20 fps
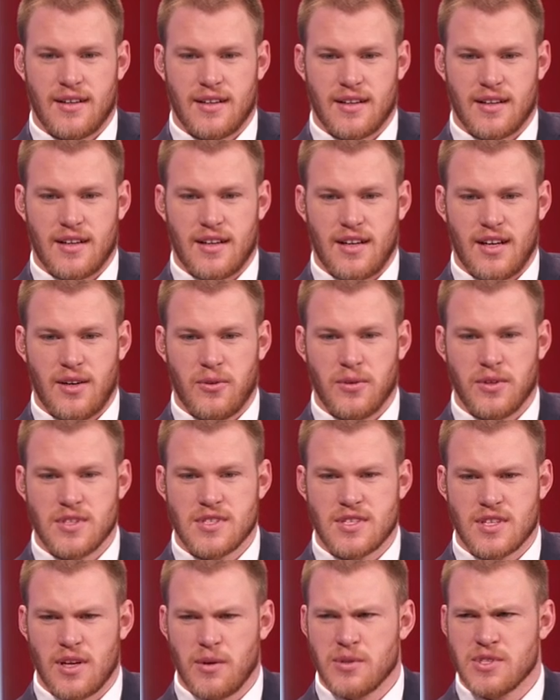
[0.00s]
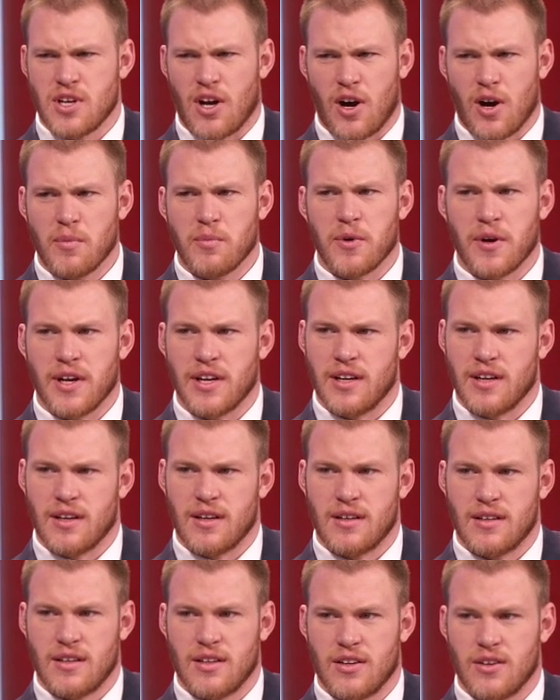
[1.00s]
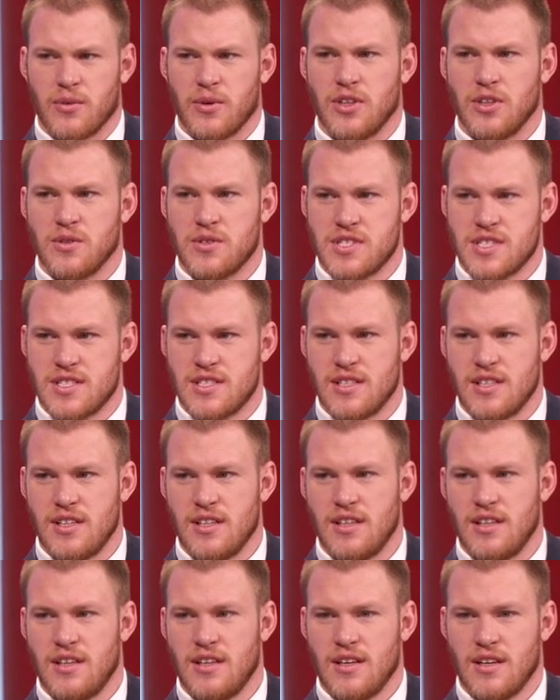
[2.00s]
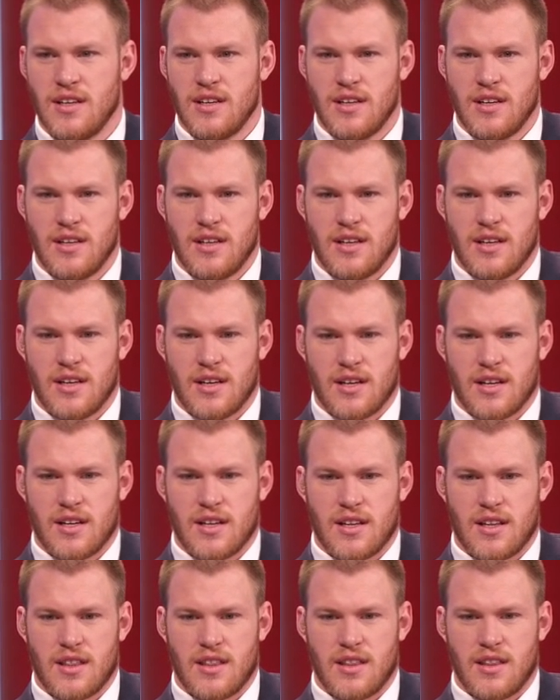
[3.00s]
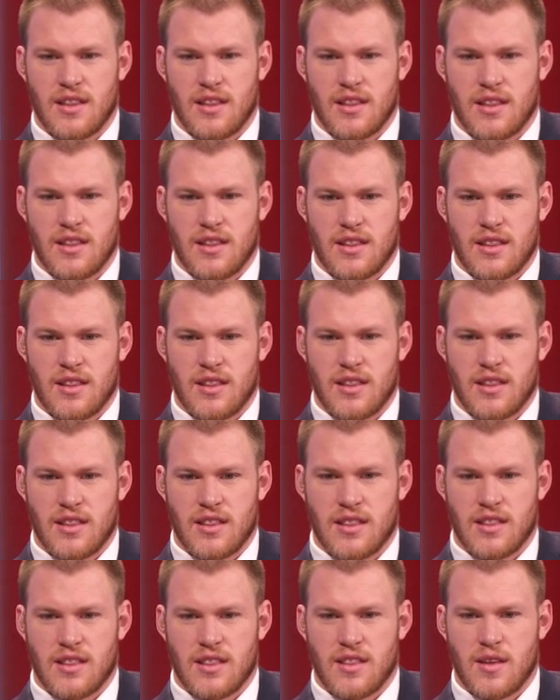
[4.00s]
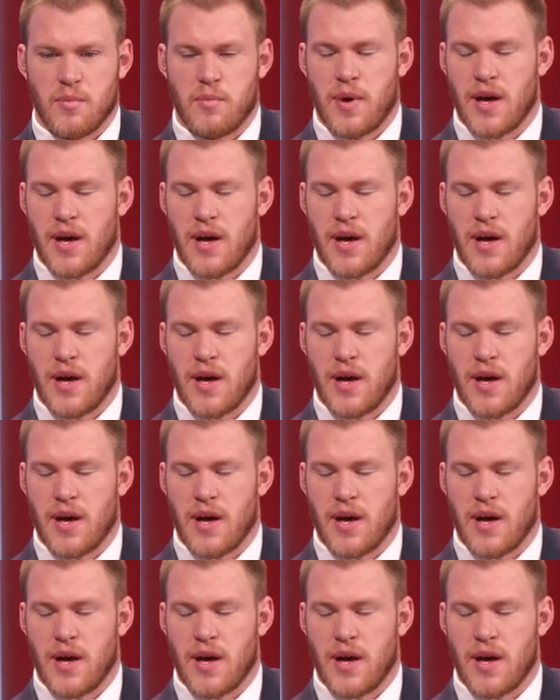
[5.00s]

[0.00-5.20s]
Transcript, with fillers: uh, it was it was heartbreaking, you know, when you see uh, the